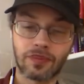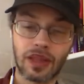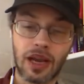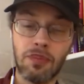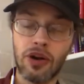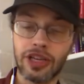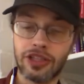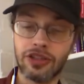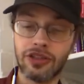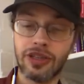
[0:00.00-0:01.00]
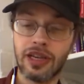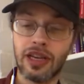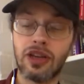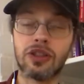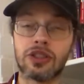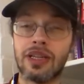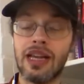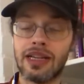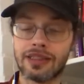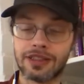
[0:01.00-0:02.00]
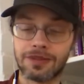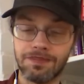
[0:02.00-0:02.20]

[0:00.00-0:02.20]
A bonny tune. It goes to a dance.